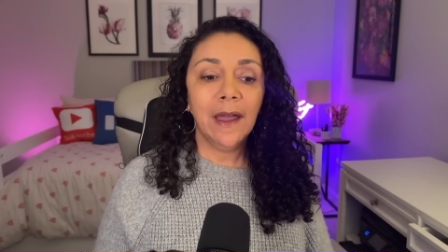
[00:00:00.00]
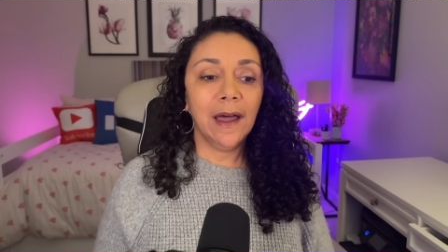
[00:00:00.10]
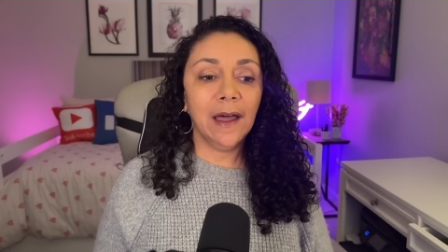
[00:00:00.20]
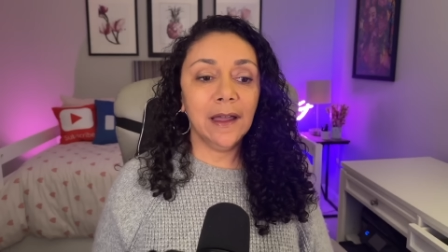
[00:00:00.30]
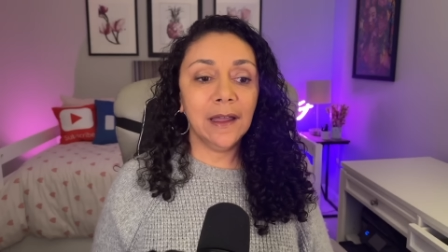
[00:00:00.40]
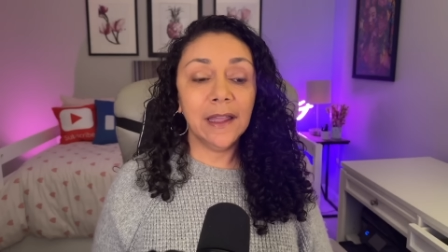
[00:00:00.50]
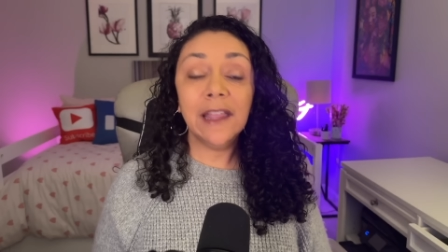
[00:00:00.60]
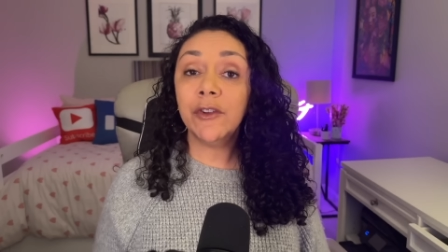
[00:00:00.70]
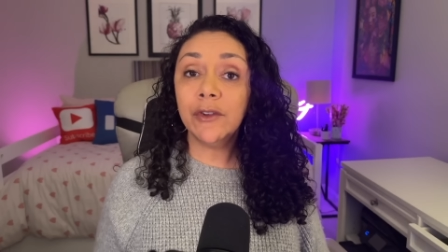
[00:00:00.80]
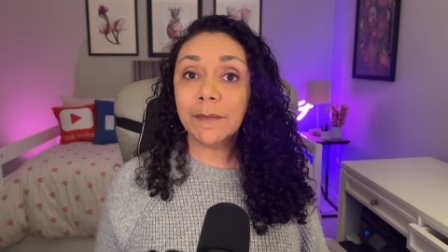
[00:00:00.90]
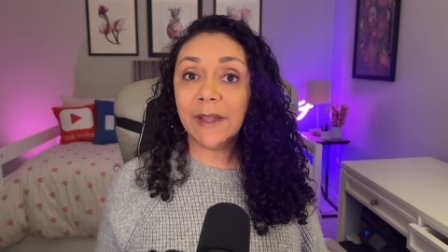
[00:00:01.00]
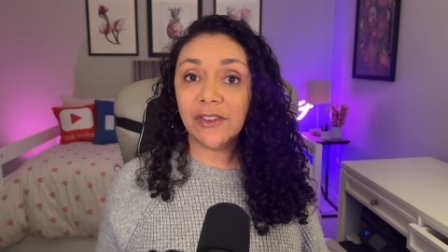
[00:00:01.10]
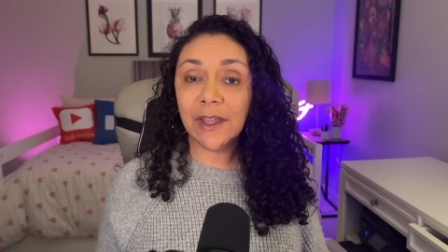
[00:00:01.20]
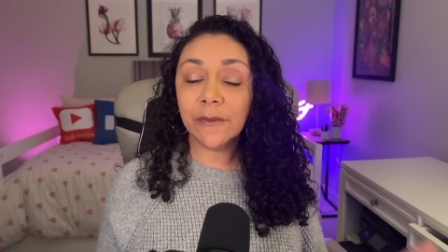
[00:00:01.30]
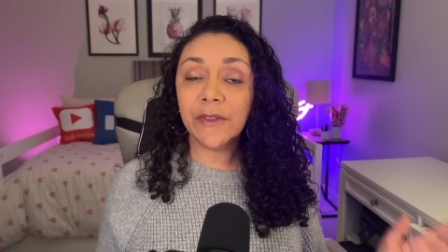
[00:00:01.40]
If you're new to my
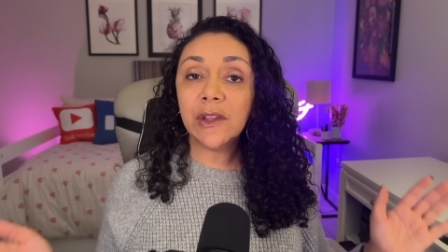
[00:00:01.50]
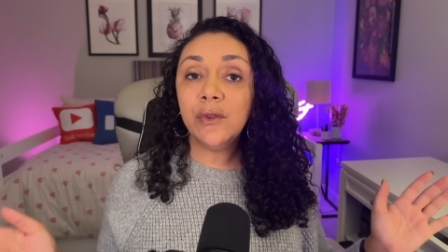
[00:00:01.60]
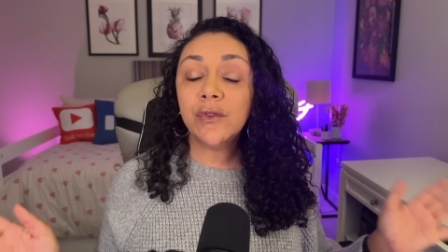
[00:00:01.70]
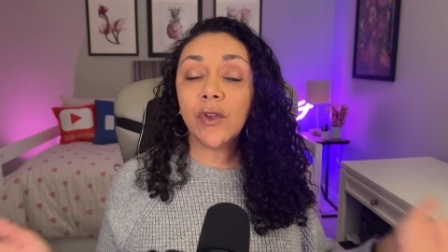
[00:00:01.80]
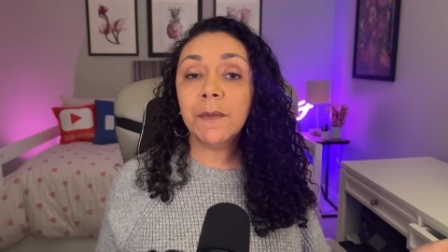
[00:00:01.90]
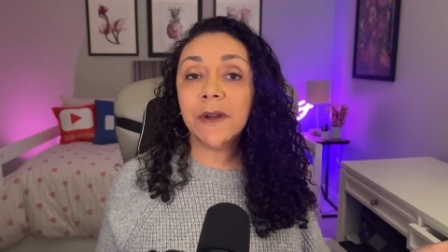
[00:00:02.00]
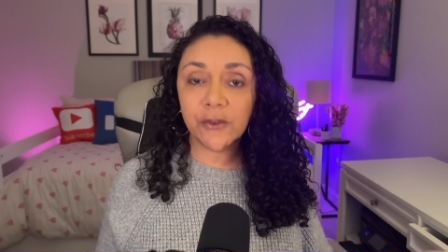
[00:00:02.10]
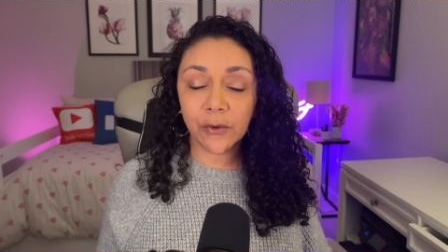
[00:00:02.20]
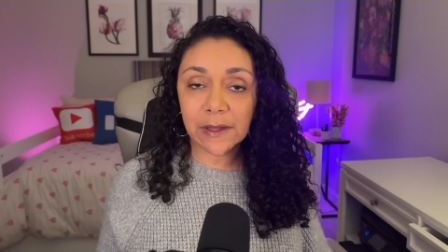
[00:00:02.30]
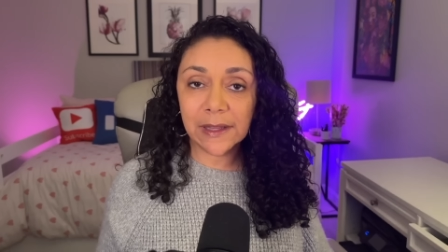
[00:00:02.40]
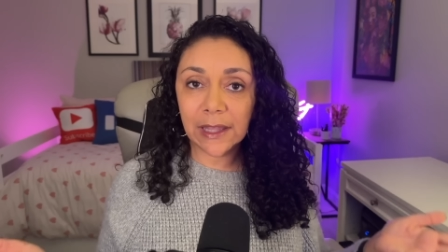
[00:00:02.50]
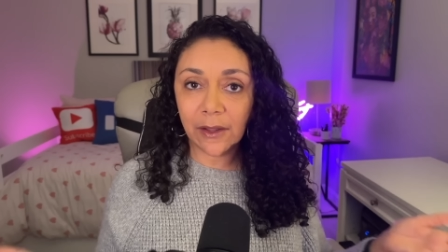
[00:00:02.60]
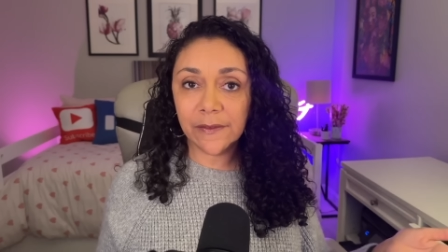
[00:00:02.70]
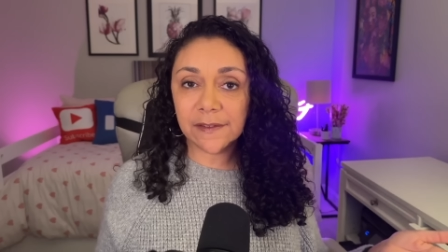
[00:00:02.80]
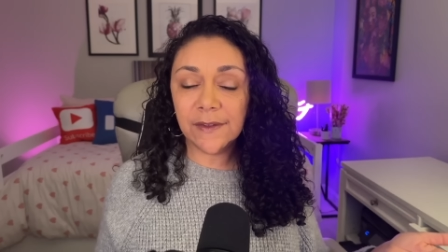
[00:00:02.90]
channel, thank you so much for clicking
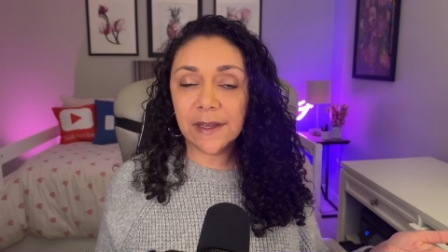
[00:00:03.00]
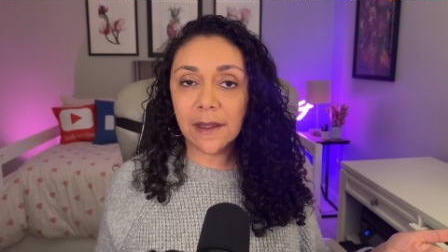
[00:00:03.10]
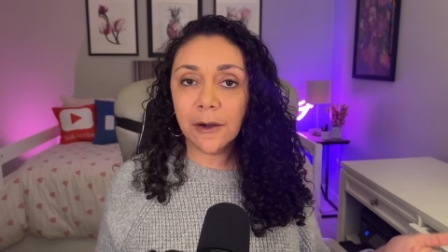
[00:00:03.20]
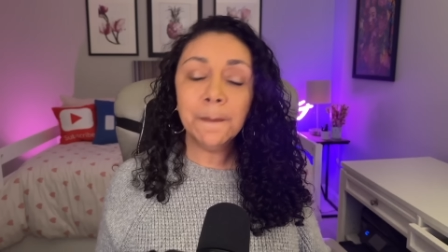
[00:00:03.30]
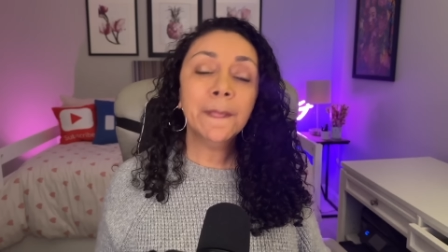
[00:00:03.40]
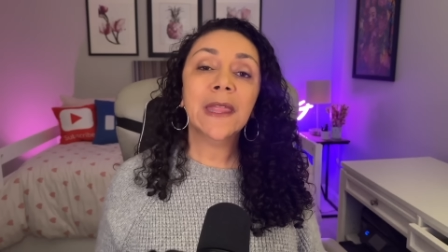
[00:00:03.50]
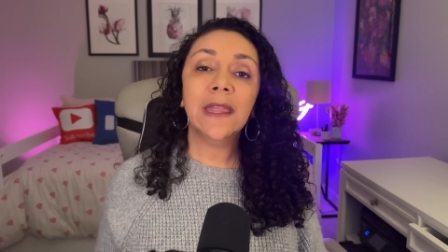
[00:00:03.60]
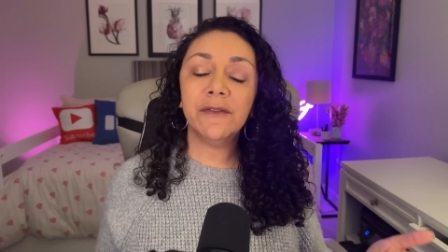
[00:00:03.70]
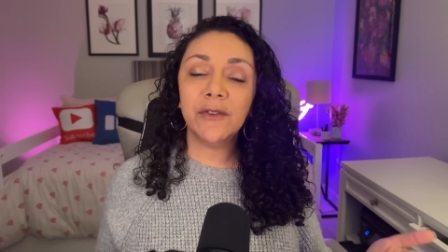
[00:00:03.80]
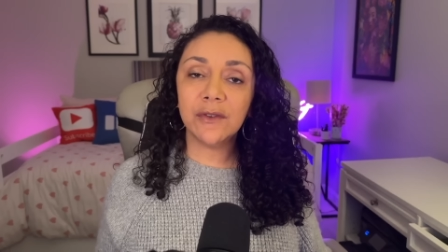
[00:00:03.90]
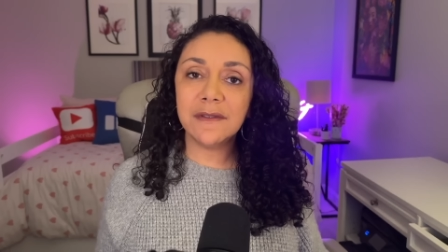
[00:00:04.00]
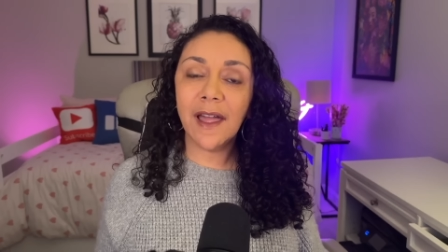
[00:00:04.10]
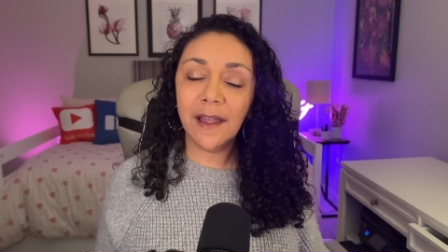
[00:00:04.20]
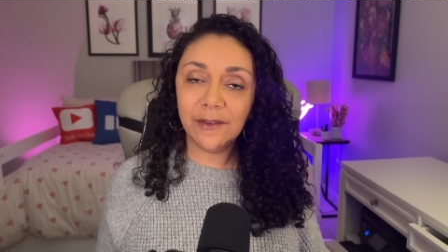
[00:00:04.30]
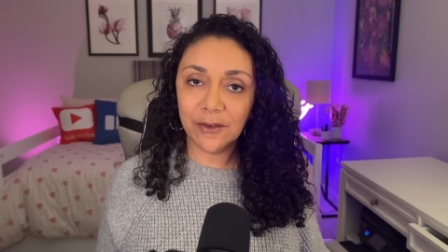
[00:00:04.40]
on this video. If you're
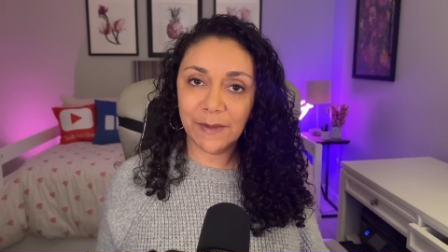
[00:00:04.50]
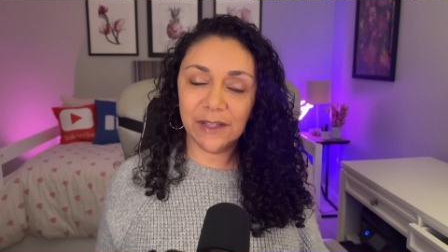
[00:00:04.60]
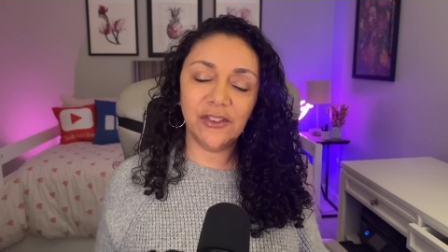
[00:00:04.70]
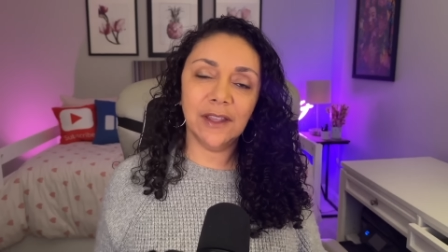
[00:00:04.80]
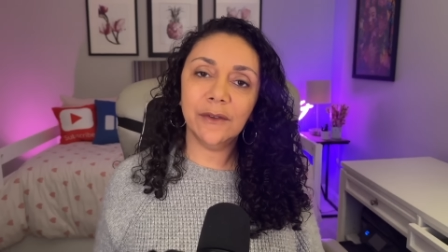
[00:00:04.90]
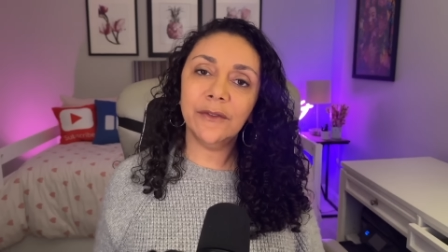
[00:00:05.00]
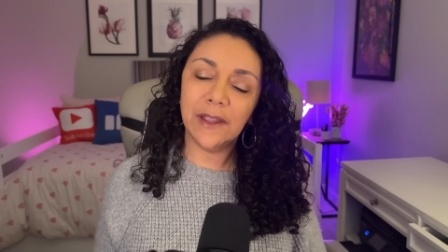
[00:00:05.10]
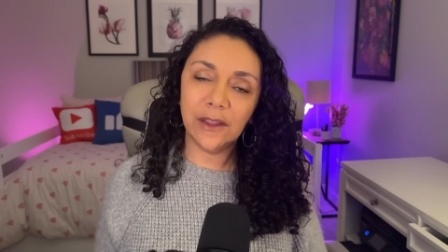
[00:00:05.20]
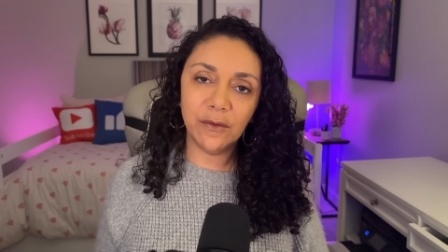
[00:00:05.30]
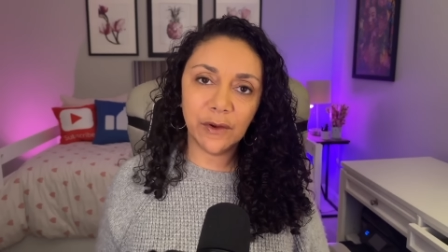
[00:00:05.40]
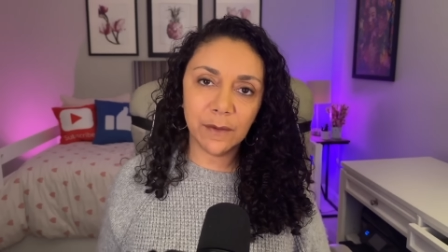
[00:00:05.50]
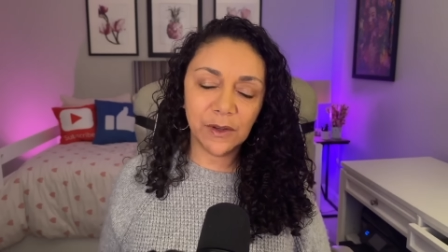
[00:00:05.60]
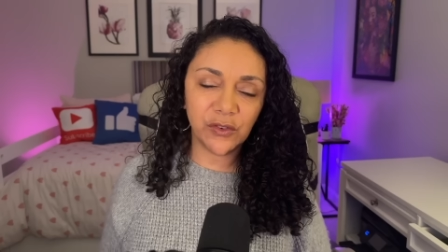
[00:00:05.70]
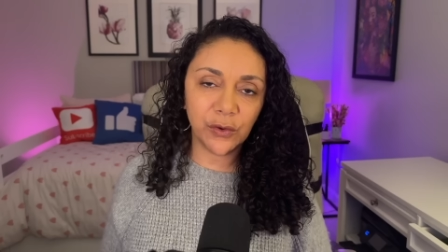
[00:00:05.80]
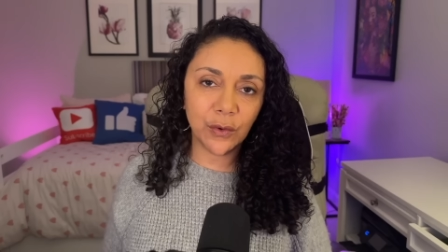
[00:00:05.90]
not new to my channel, thank you very
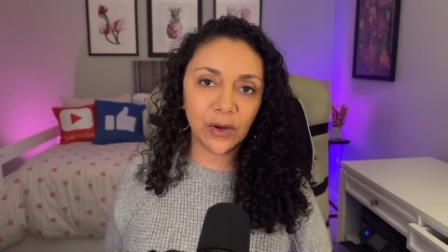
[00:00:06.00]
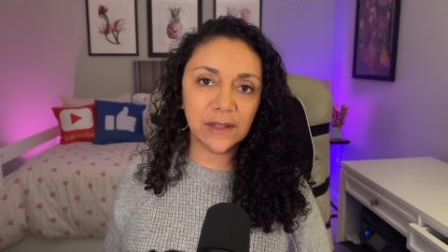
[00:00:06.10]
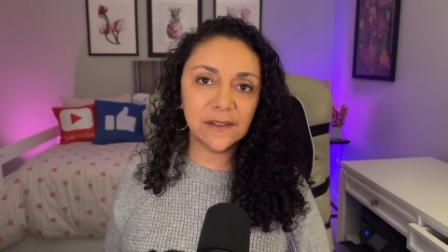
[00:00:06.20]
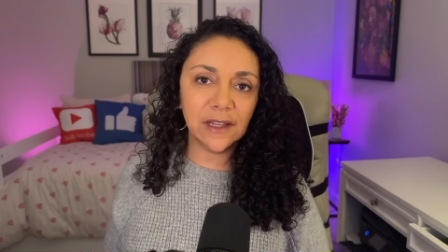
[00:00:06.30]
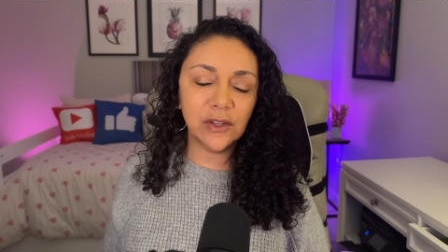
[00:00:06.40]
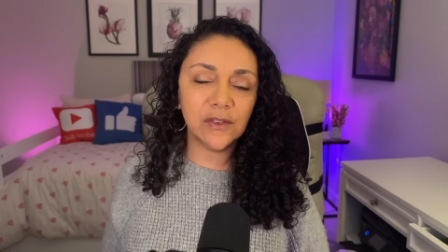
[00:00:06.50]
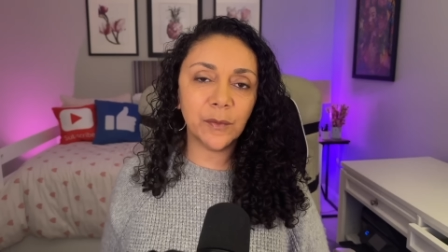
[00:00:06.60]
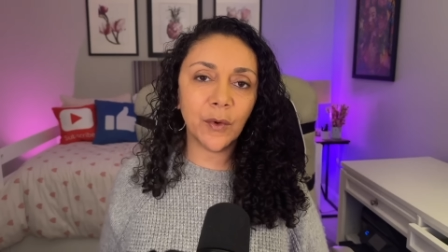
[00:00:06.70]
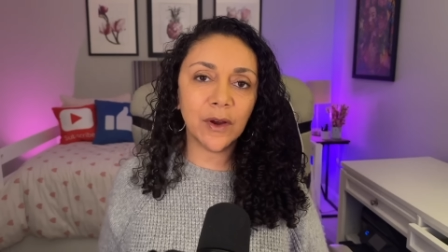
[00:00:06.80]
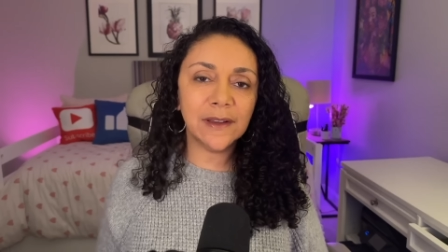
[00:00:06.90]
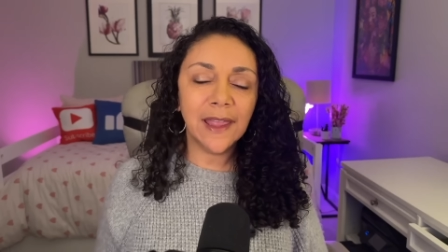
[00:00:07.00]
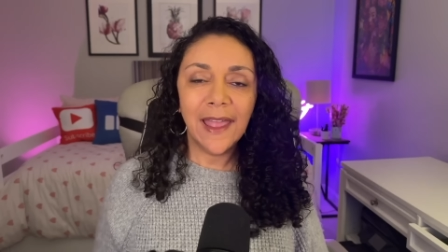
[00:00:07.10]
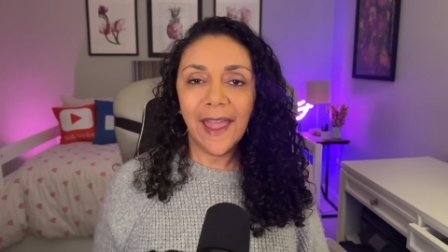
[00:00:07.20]
much for your continued support.